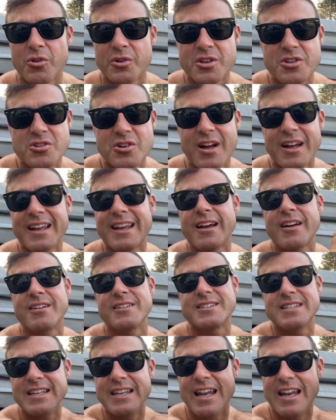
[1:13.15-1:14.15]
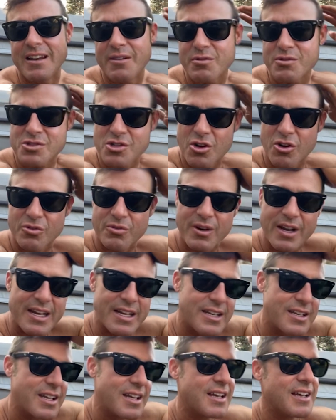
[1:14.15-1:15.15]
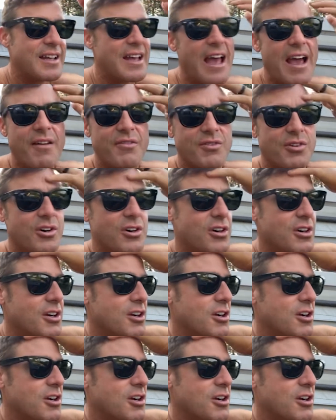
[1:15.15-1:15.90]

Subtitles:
Because you're not guaranteed any result, right? Ever.